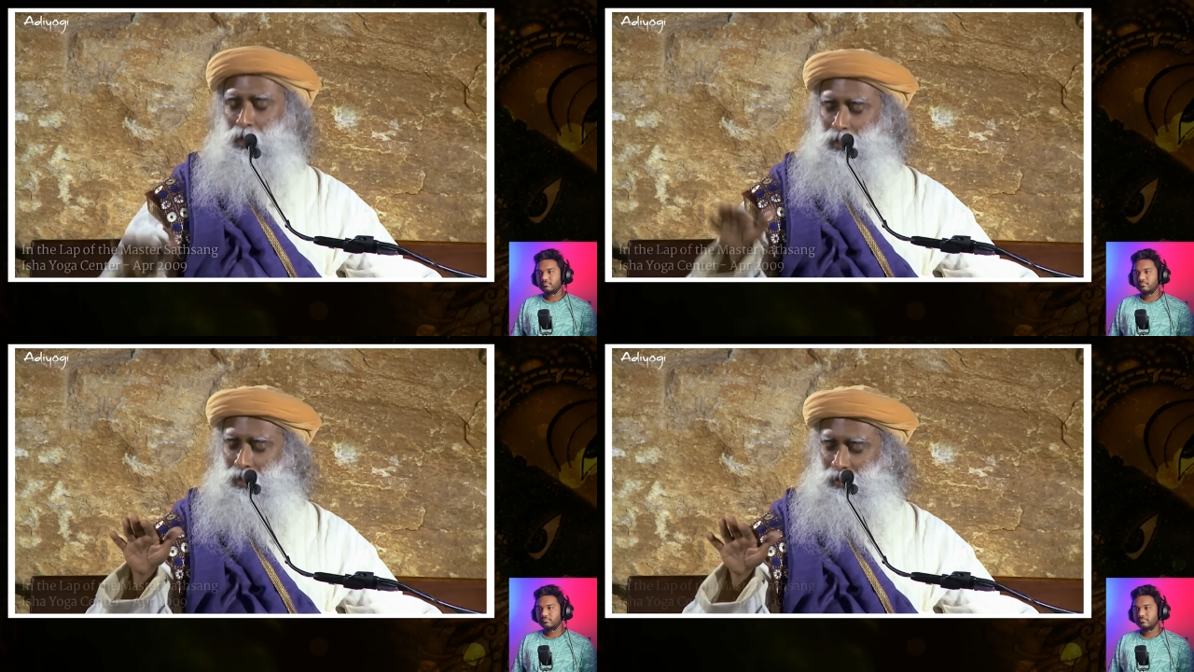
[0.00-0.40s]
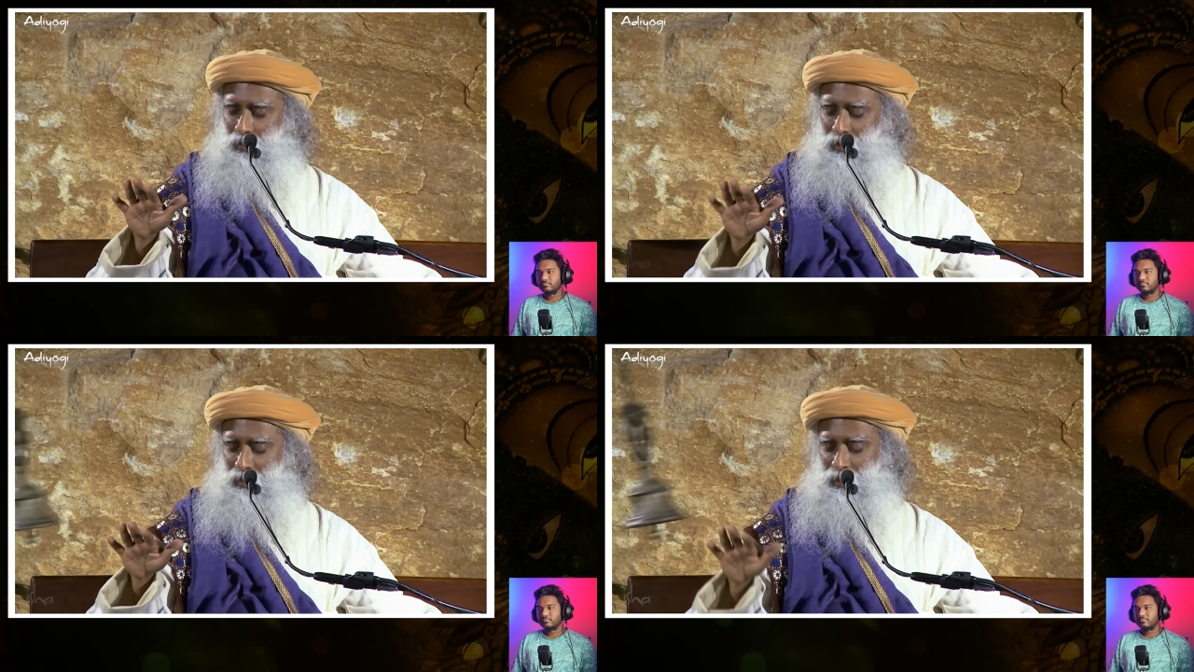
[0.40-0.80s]
One
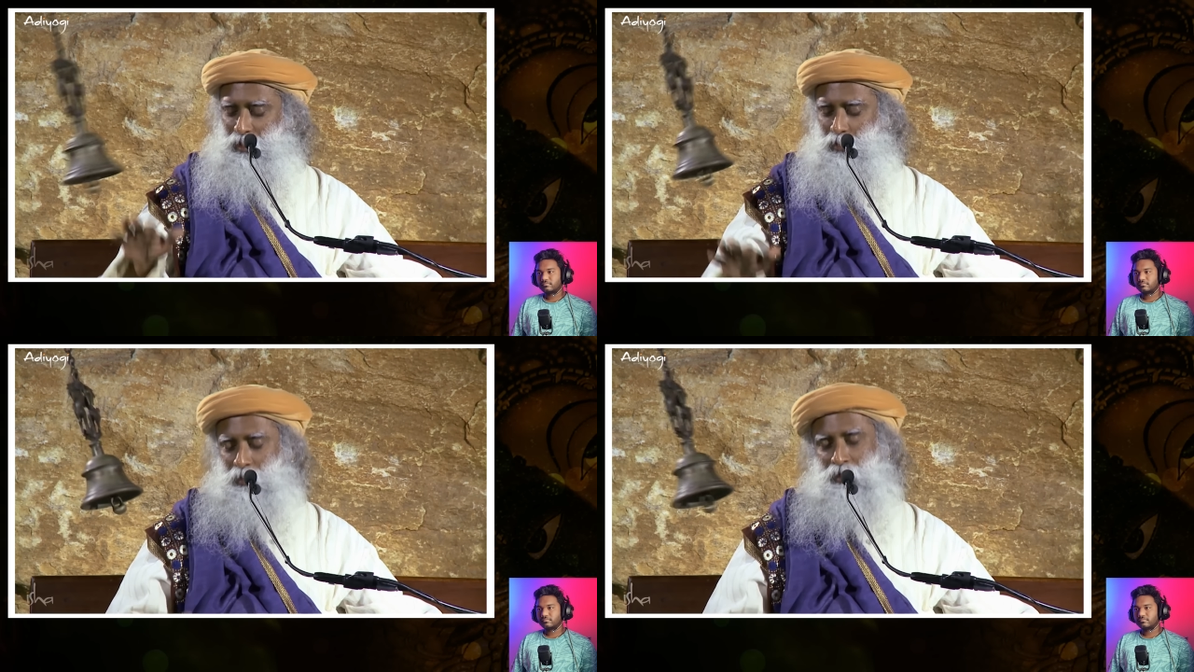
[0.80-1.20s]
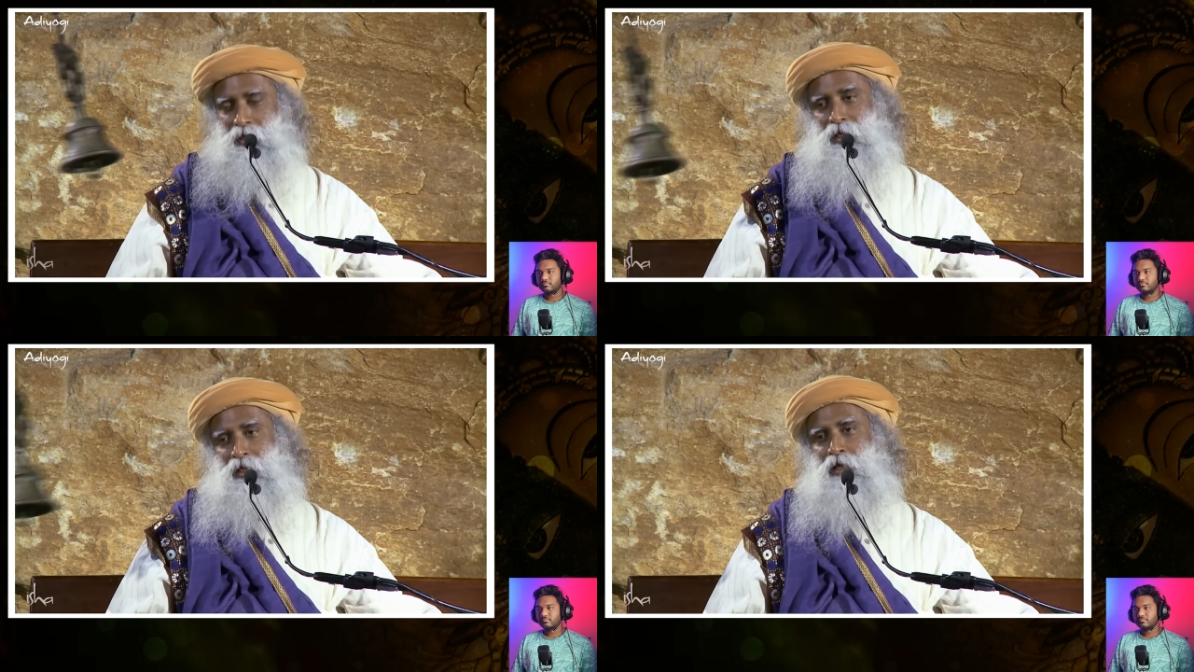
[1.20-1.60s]
that you are in touch
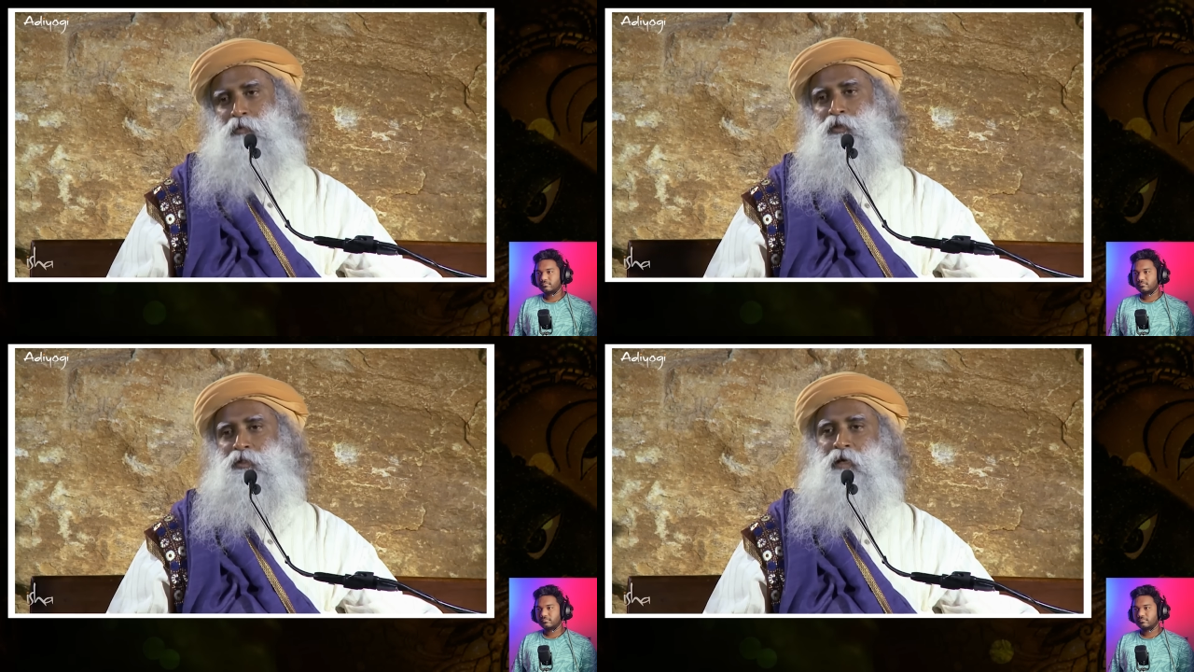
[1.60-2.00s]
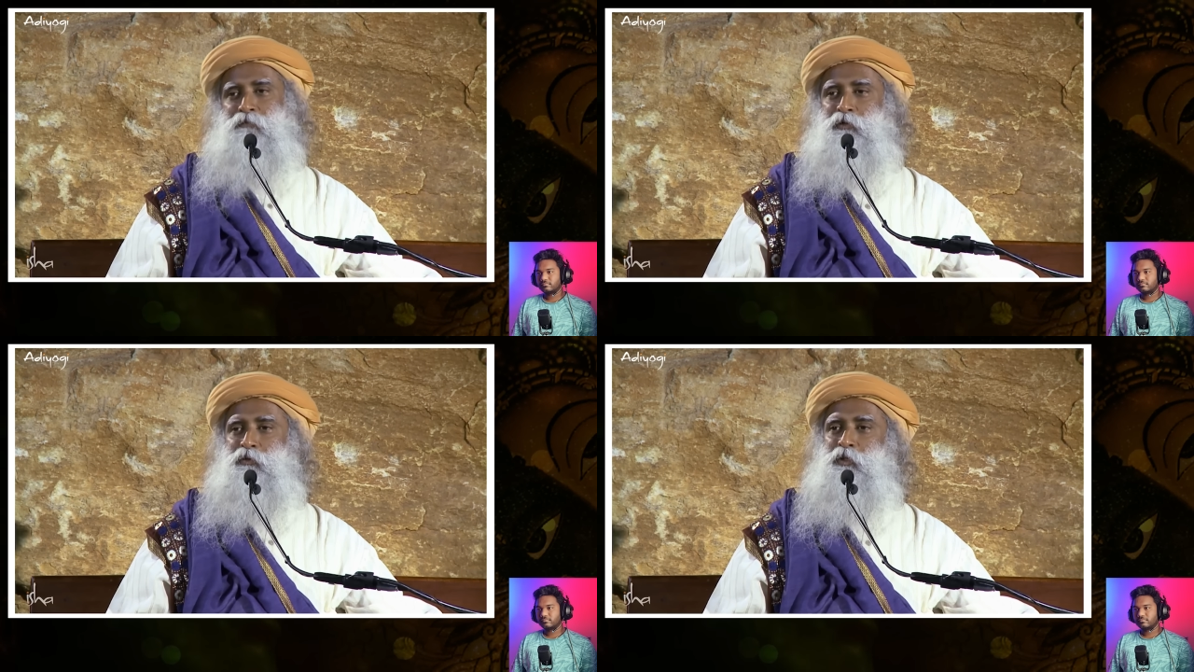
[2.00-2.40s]
with right now is
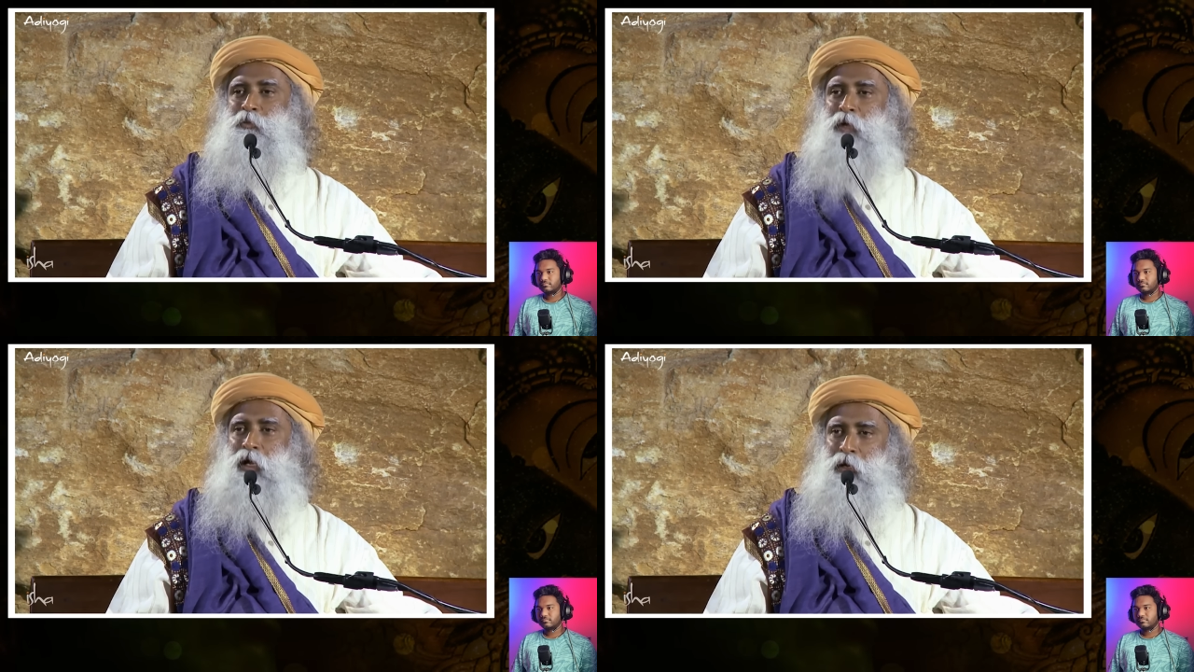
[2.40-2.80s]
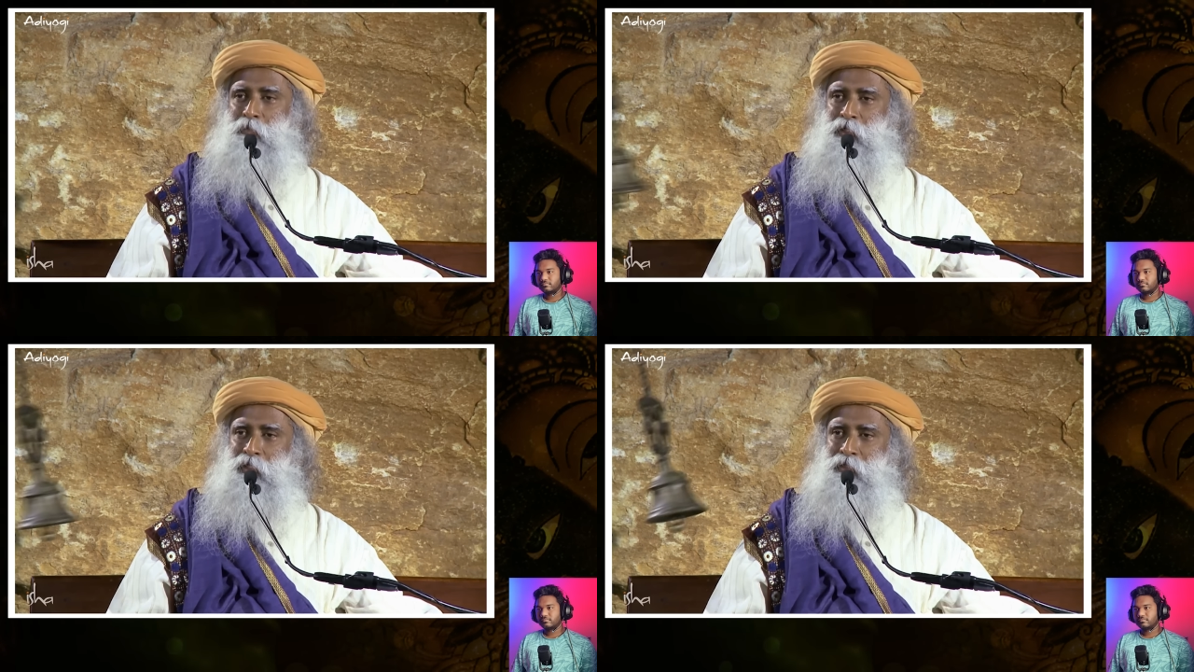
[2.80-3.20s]
referred to as
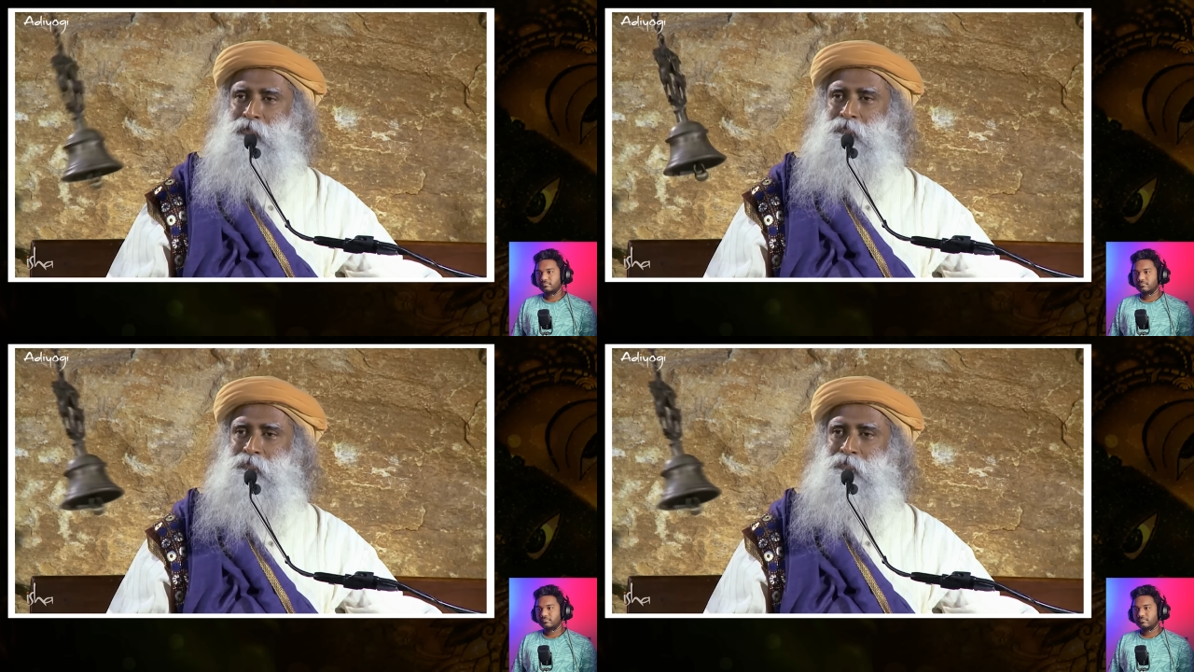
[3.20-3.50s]
prarabdha.